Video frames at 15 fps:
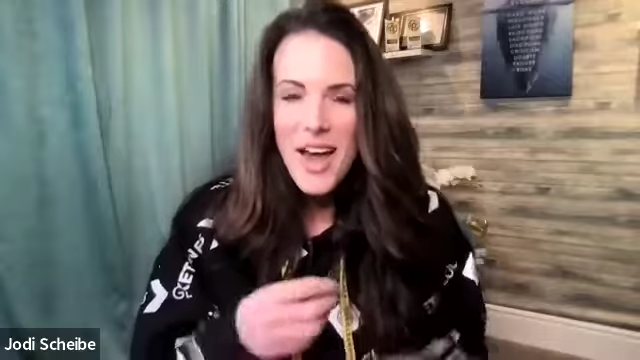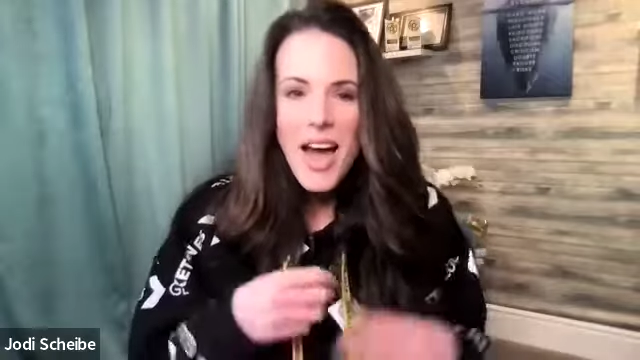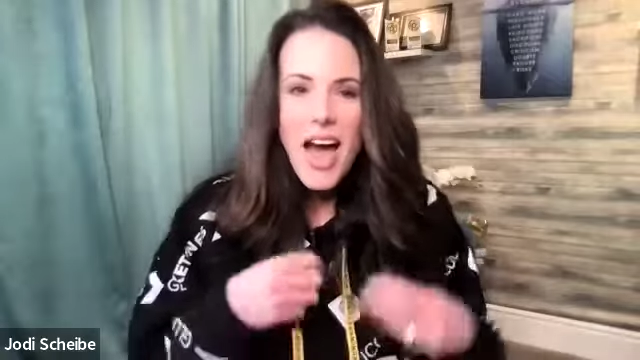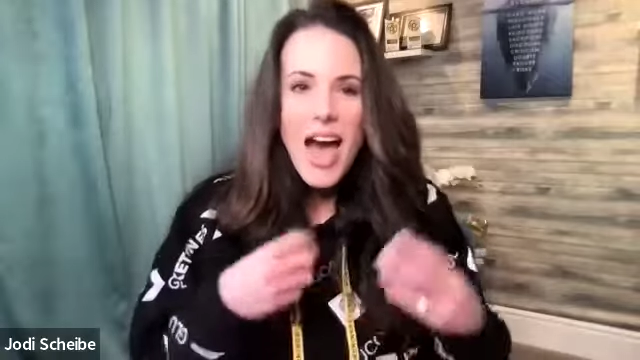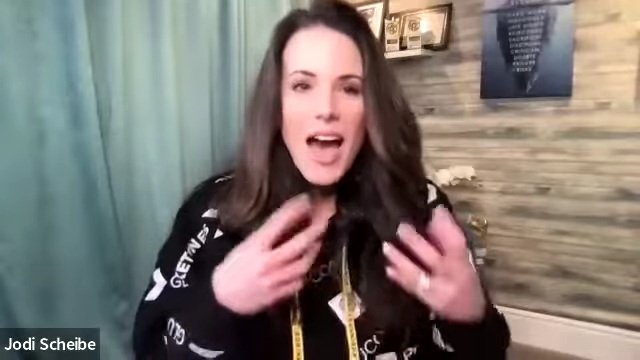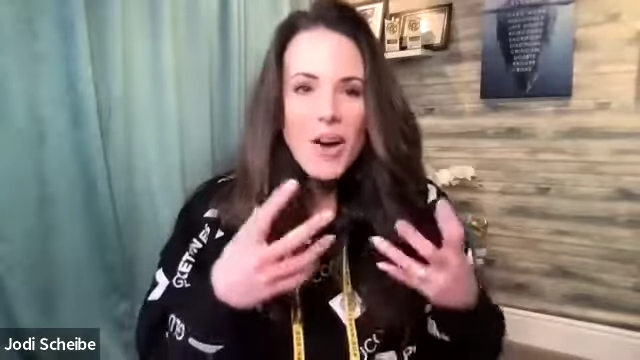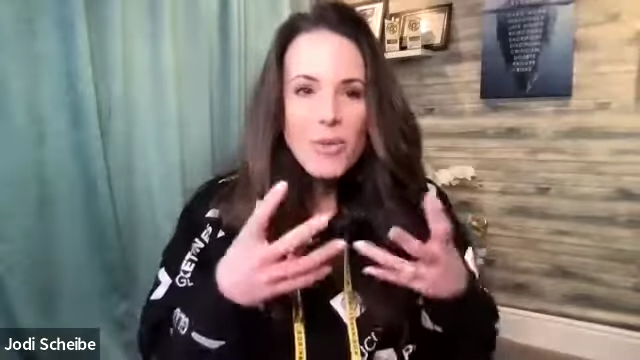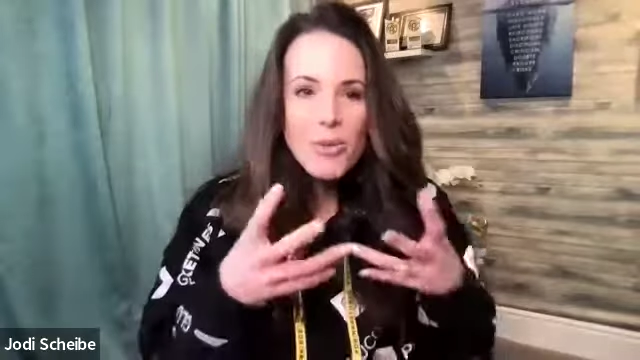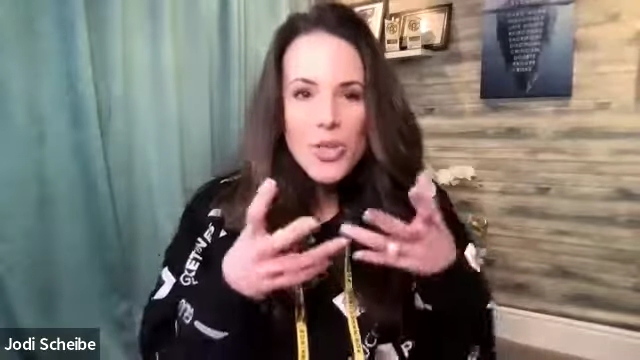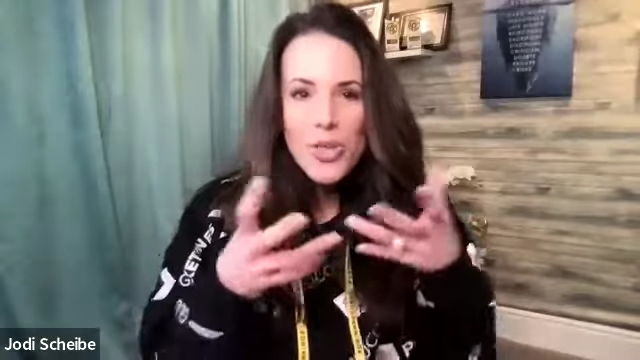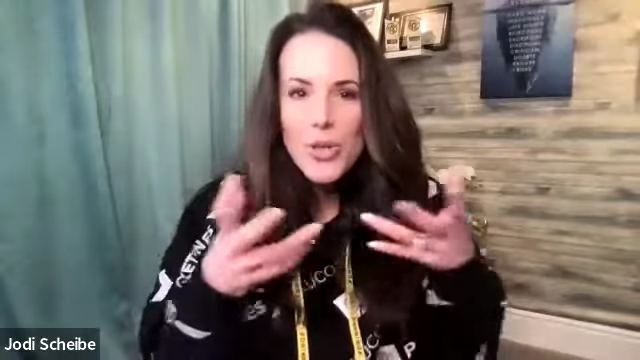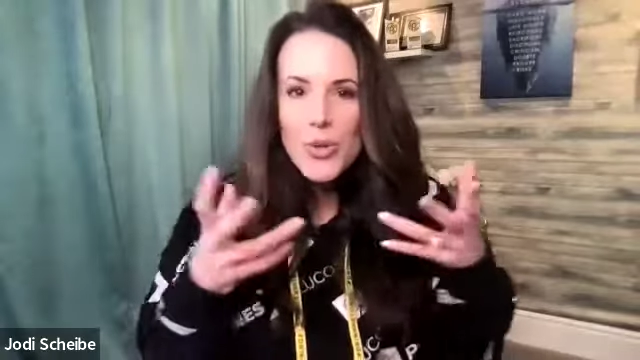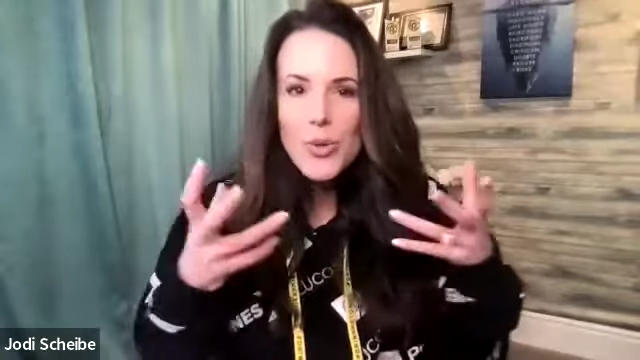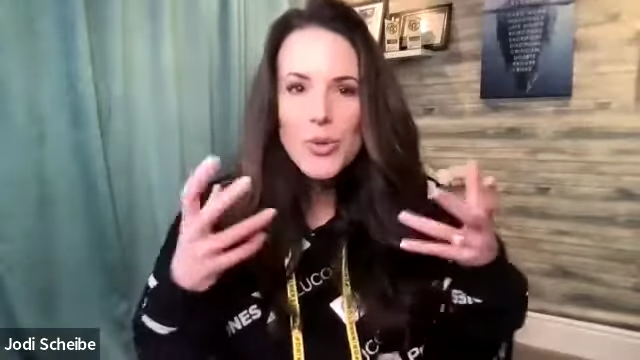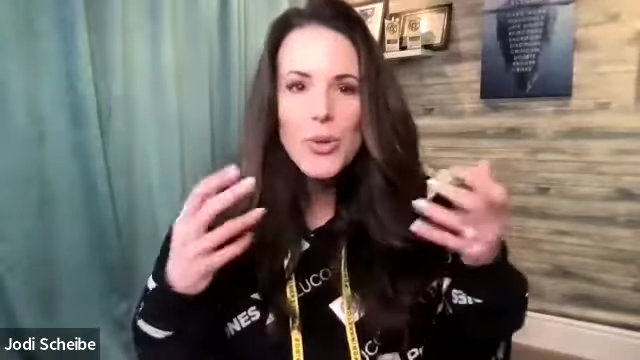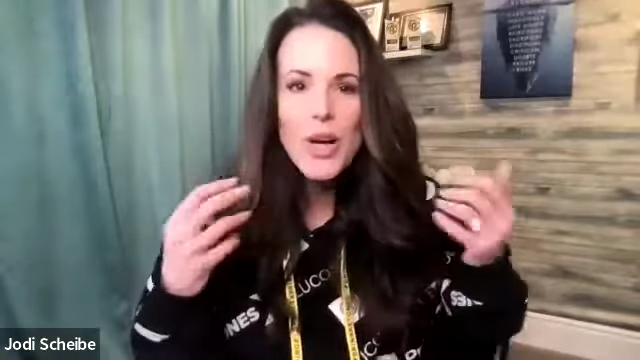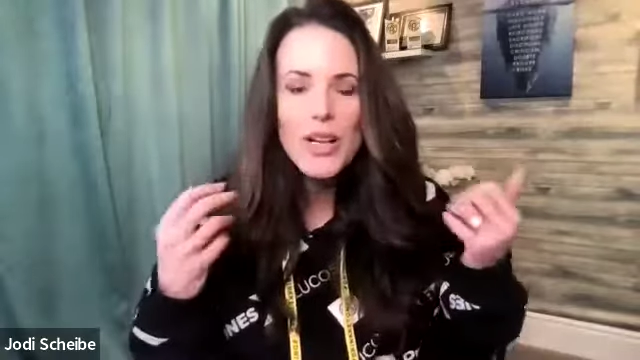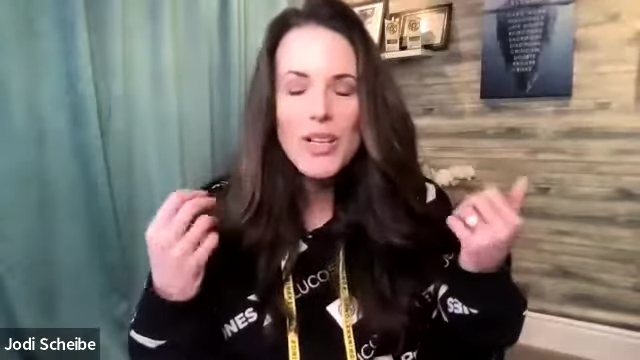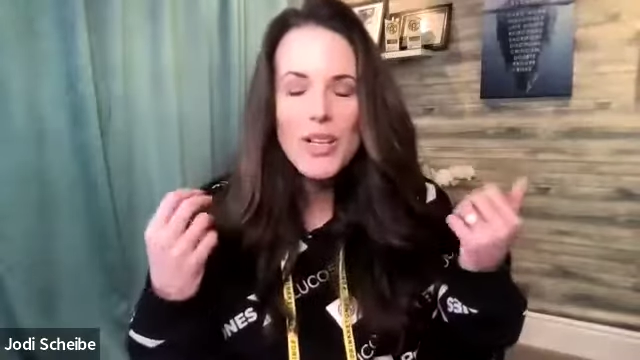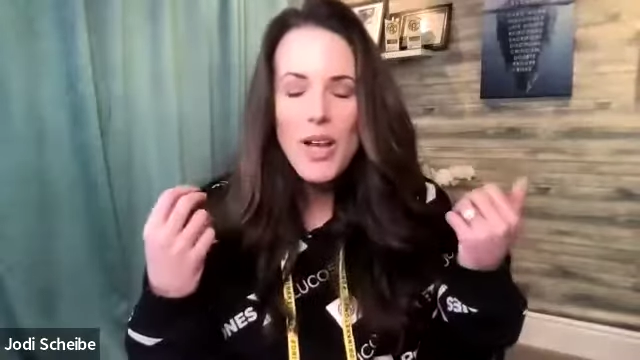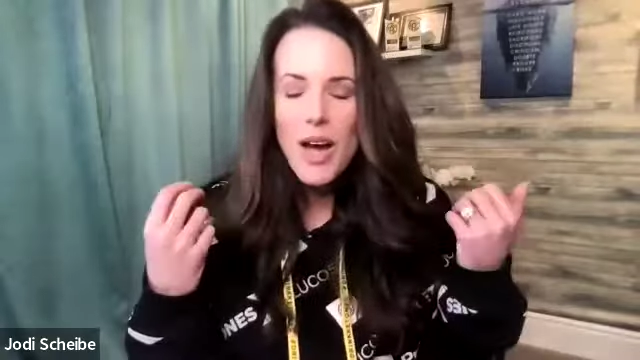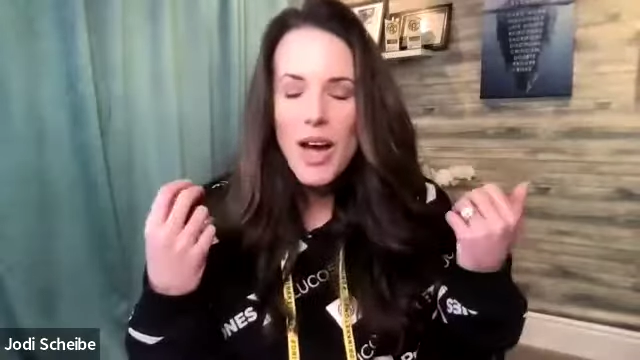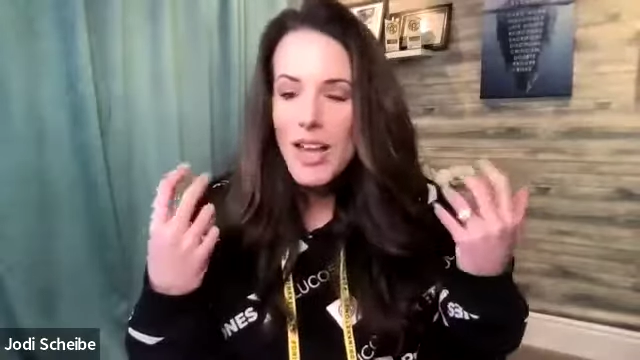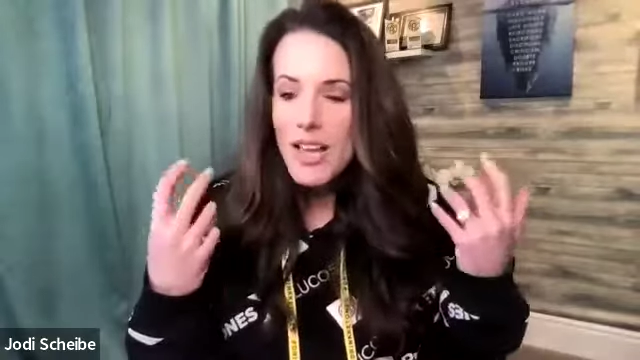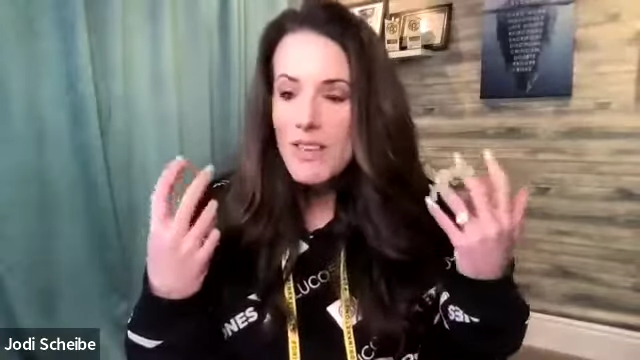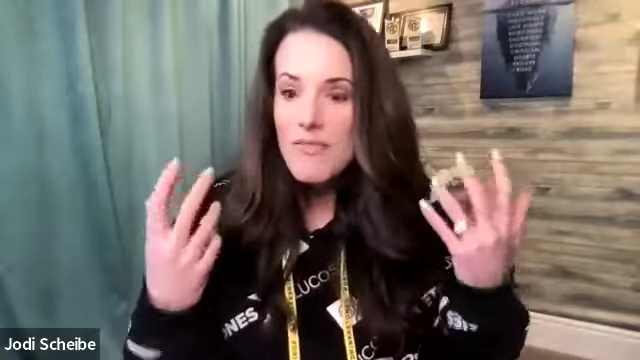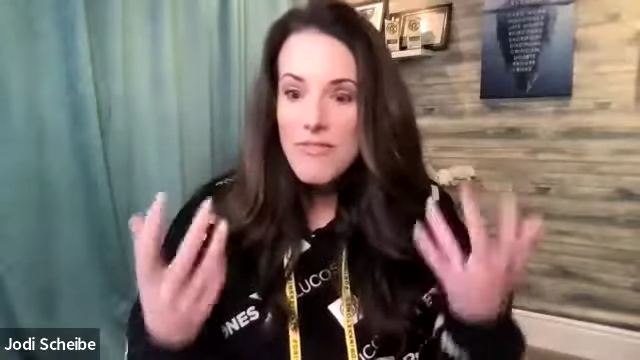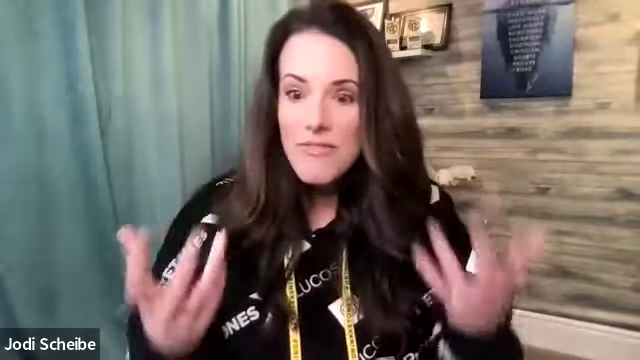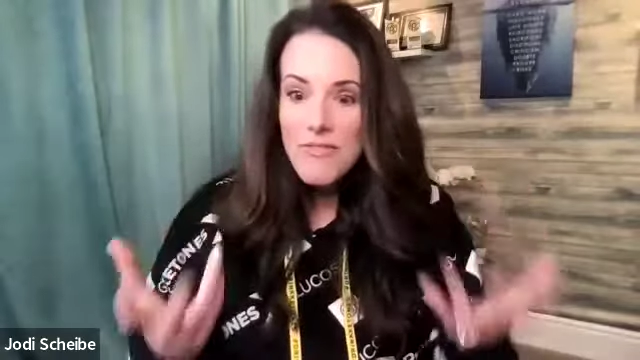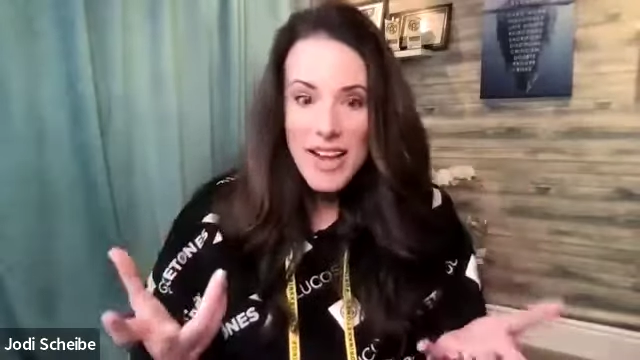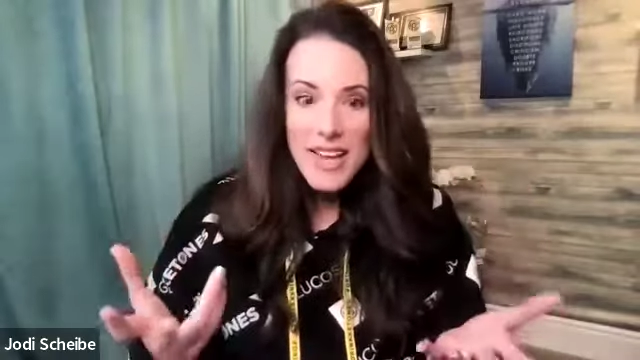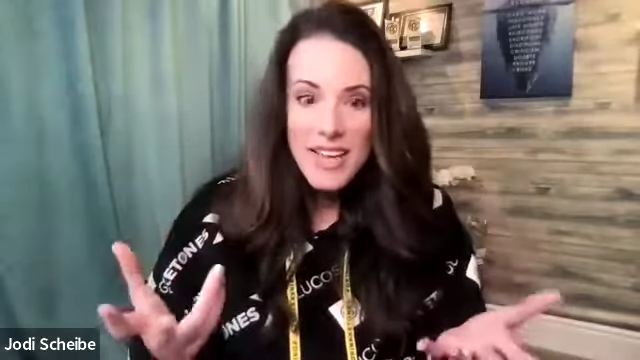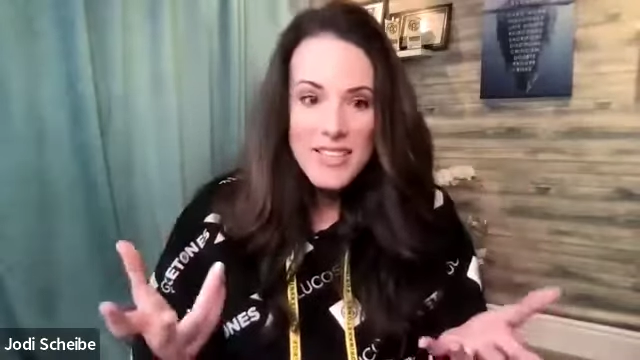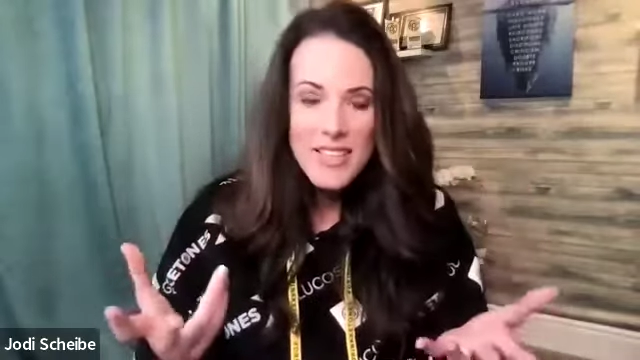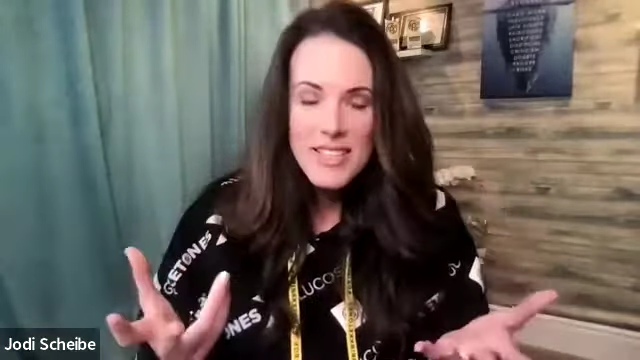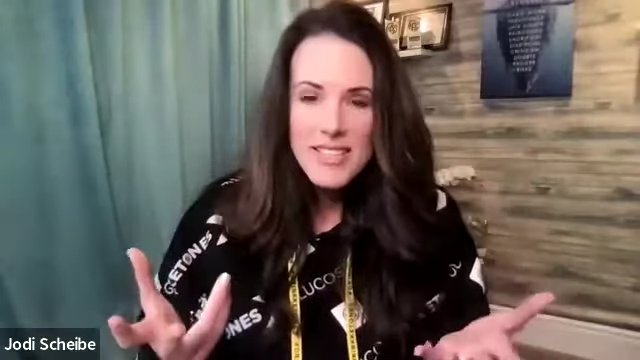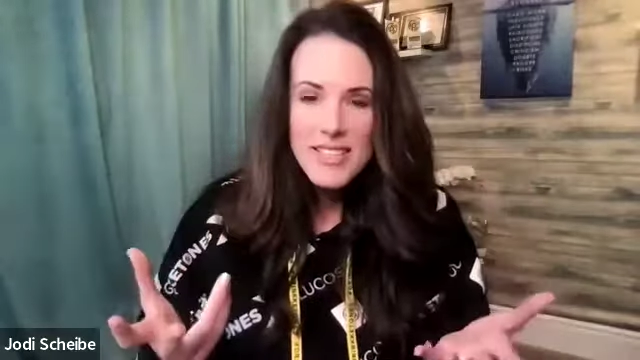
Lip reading: how to invite